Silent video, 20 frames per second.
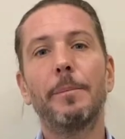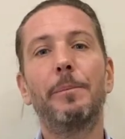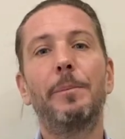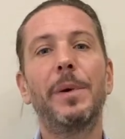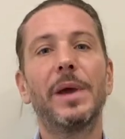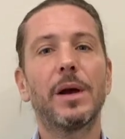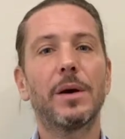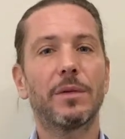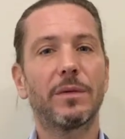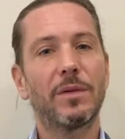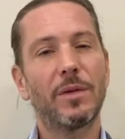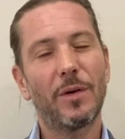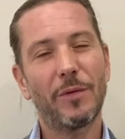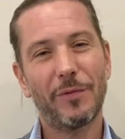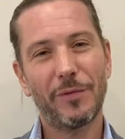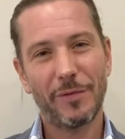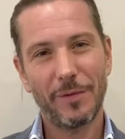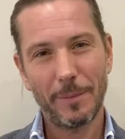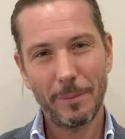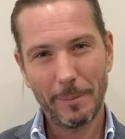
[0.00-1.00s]
because of
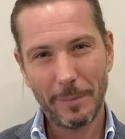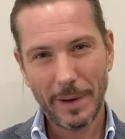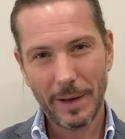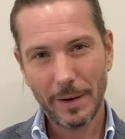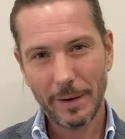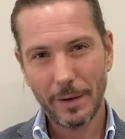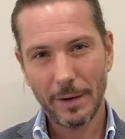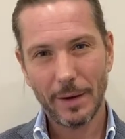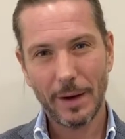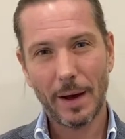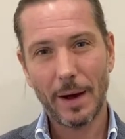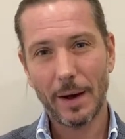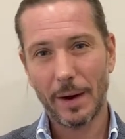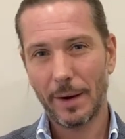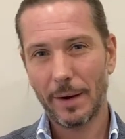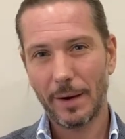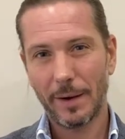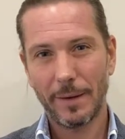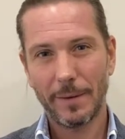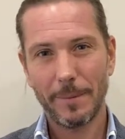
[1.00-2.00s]
bad
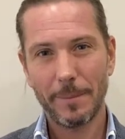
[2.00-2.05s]
eye.